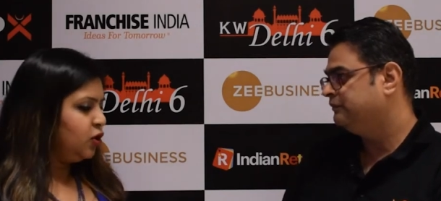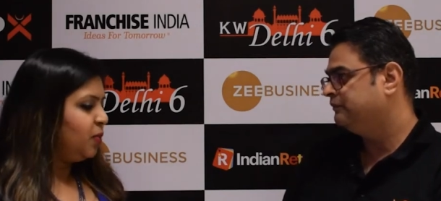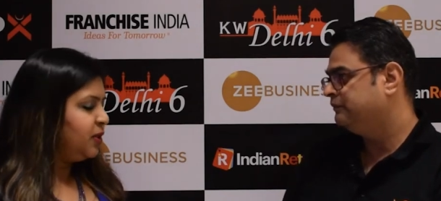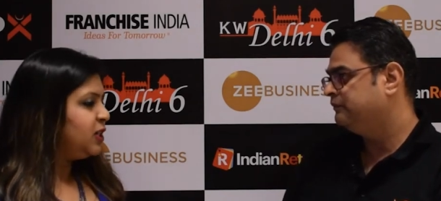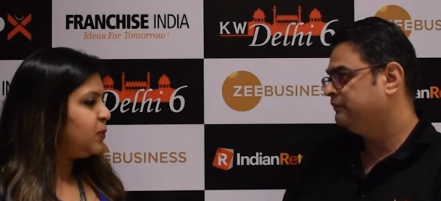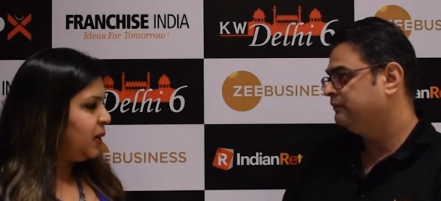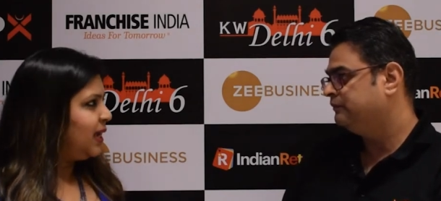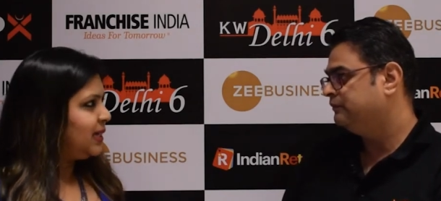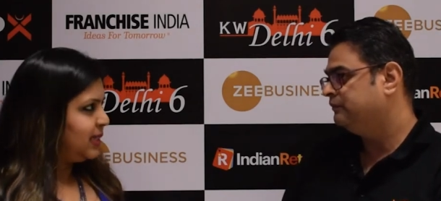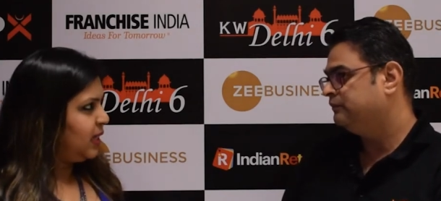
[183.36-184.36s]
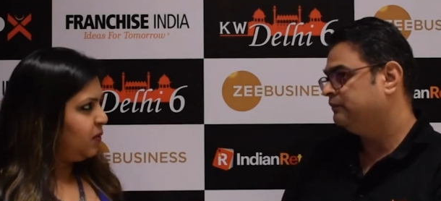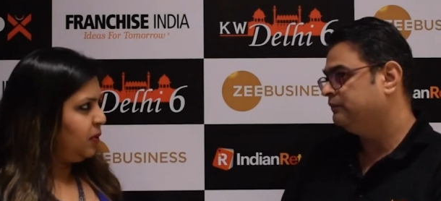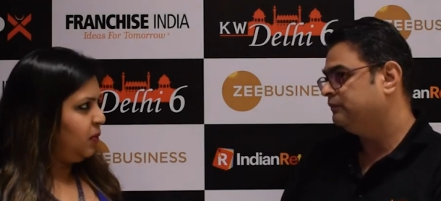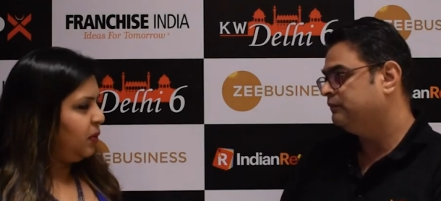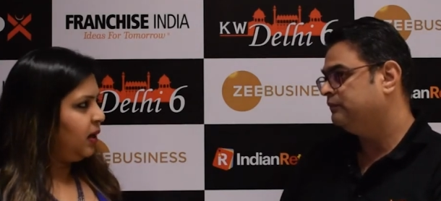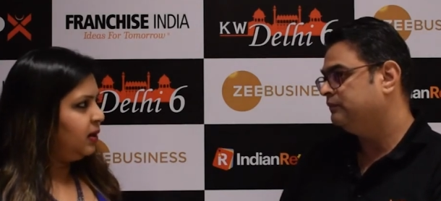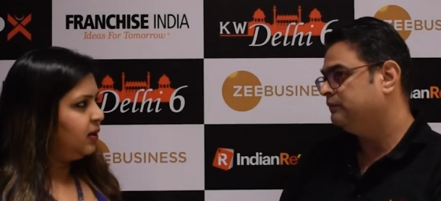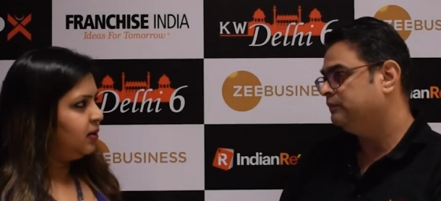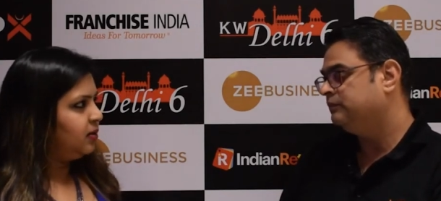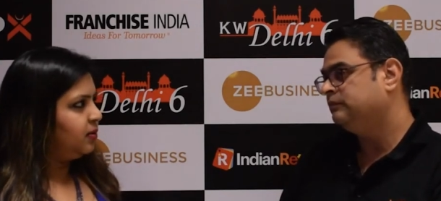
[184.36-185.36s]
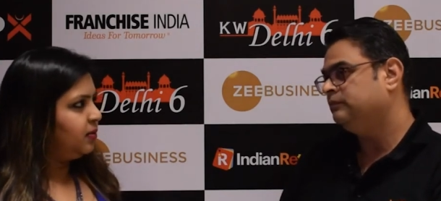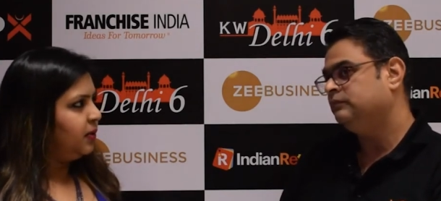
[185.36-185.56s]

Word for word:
Speaker 1: dominant players like PayPal mm.